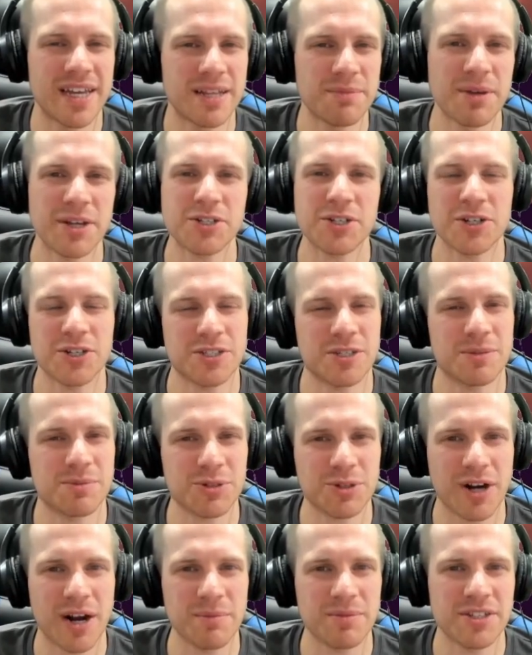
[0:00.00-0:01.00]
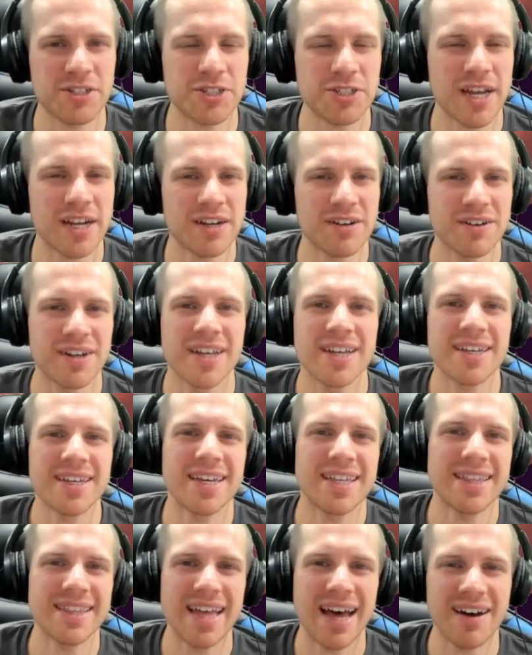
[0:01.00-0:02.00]
make sure you subscribe to the channel,
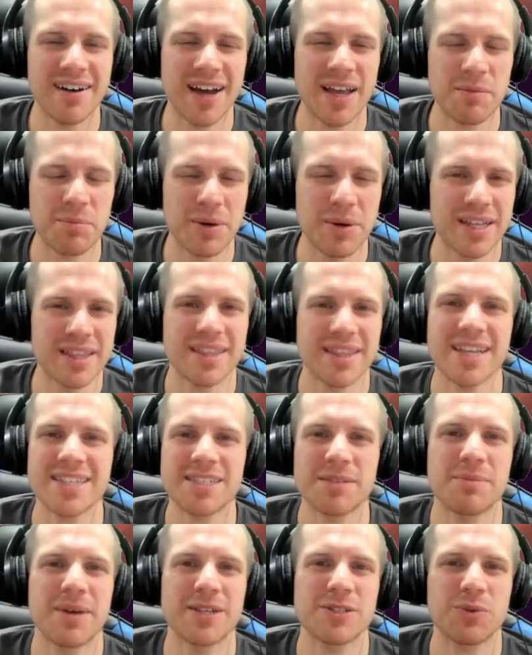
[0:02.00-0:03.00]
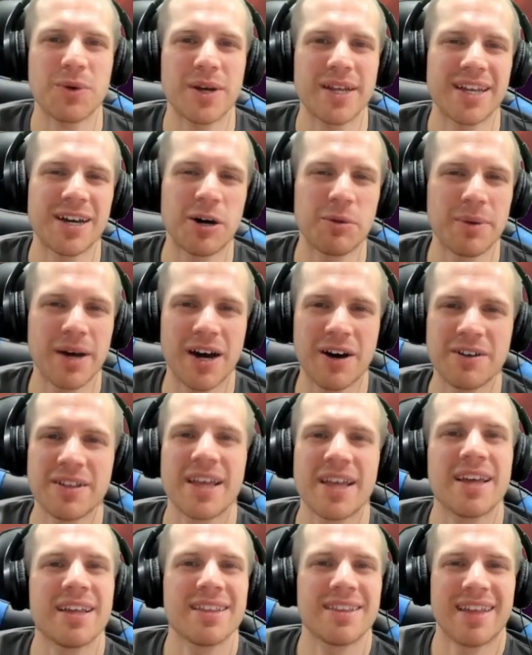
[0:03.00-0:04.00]
hit that like button. That's the best way to help out
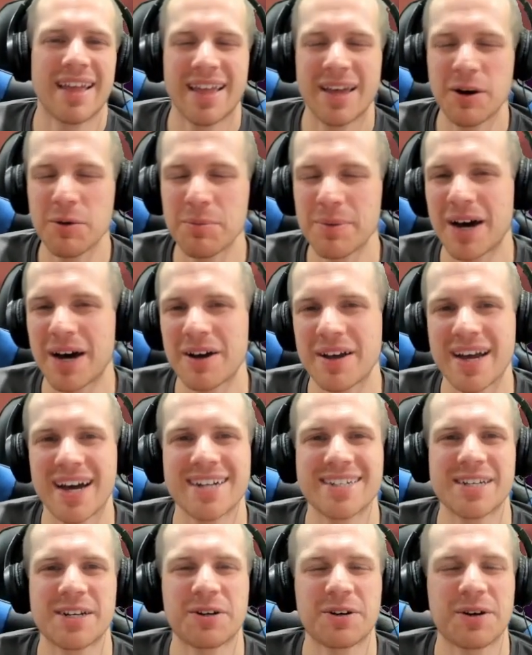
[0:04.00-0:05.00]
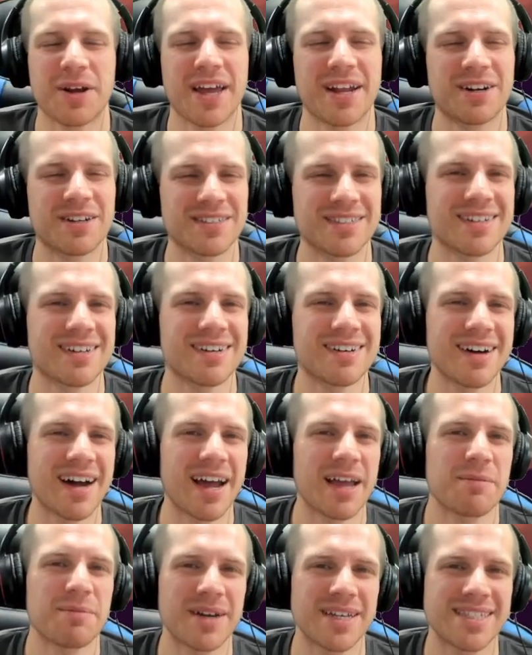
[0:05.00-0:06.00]
content creators
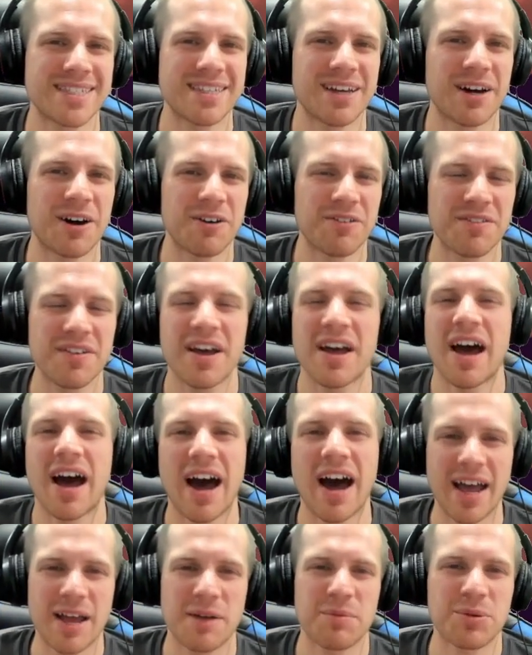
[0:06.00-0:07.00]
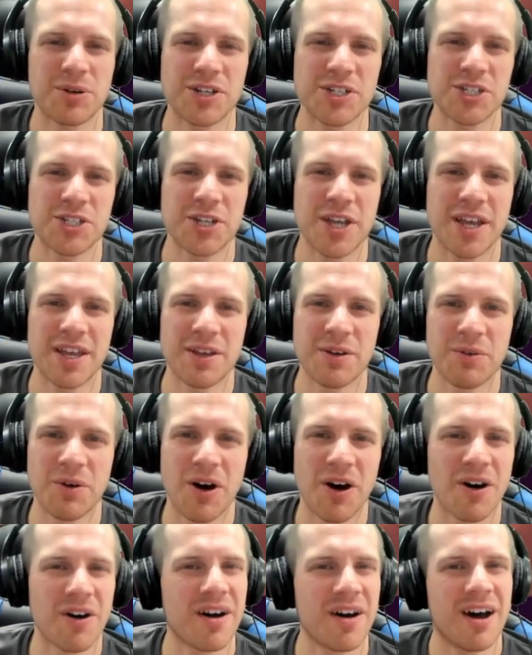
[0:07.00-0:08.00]
like myself. I appreciate you
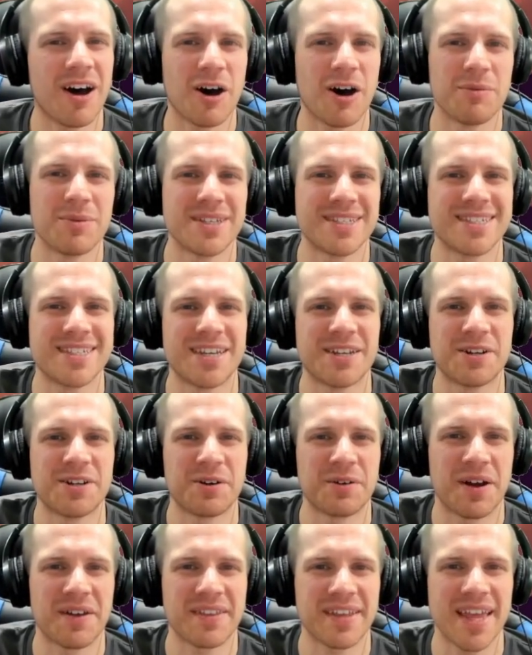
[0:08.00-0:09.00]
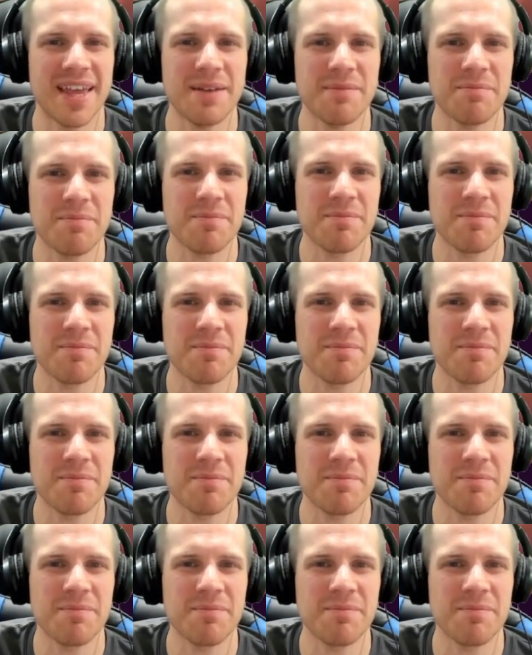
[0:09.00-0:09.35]
all. I'll be seeing you around the game.